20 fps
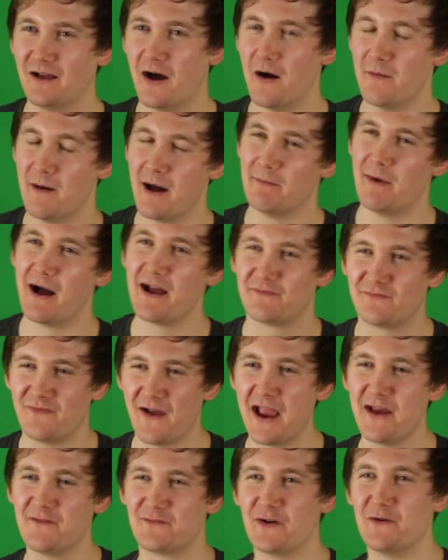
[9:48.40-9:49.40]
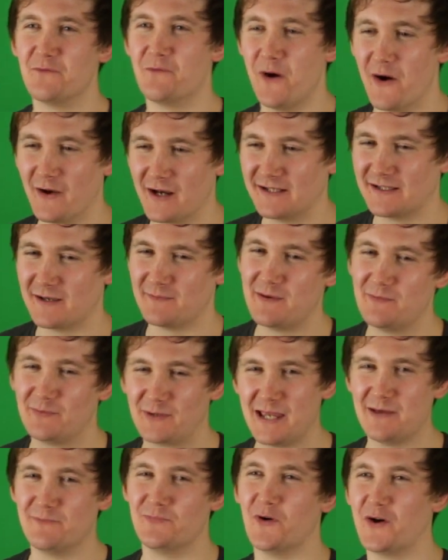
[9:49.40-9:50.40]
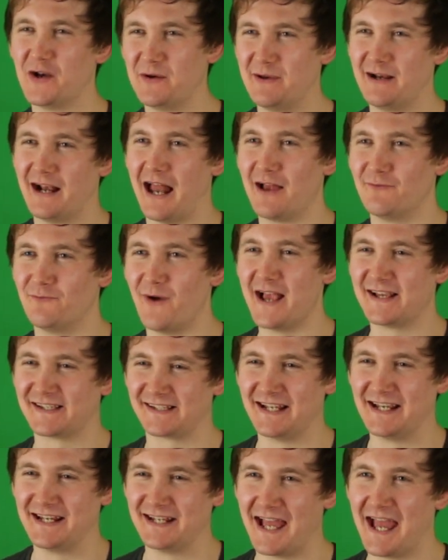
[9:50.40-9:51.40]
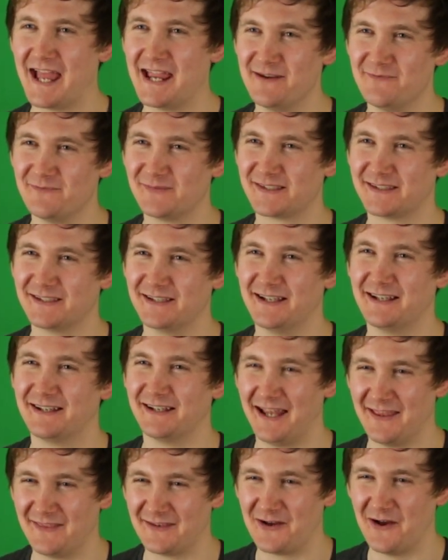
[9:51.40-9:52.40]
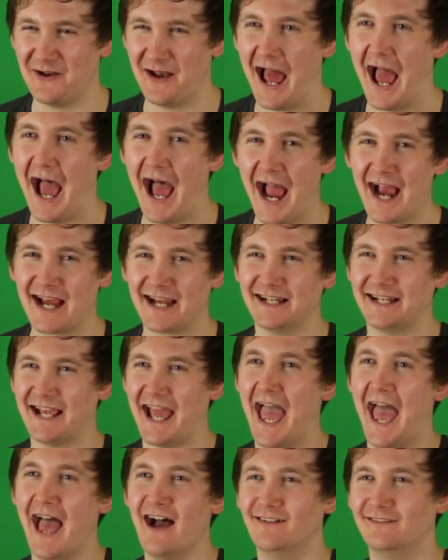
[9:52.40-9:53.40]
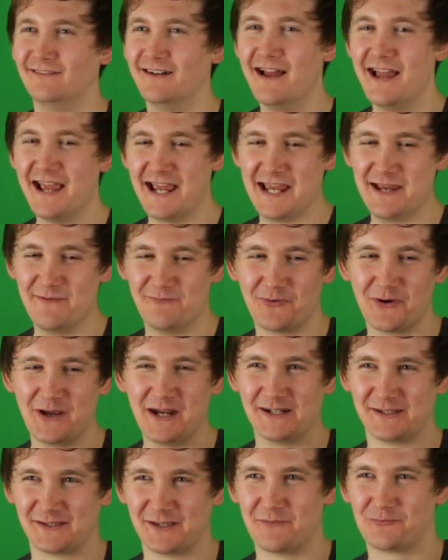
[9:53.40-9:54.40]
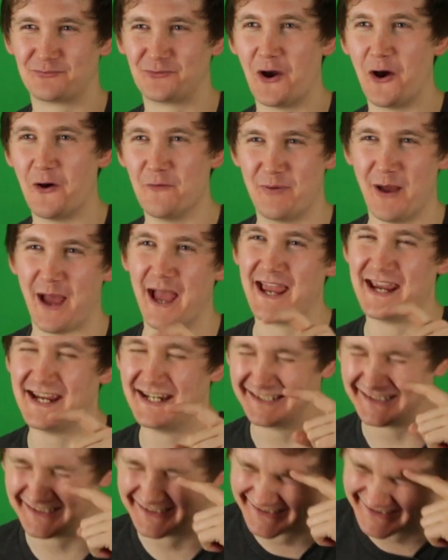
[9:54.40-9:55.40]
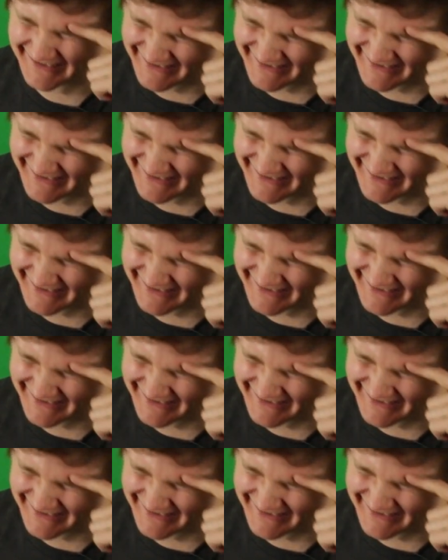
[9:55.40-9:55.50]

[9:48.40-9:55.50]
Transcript: Oh man, my favourite one is that people keep putting him in like wrestling games. Like they call it Hank Hell. He brings the propane.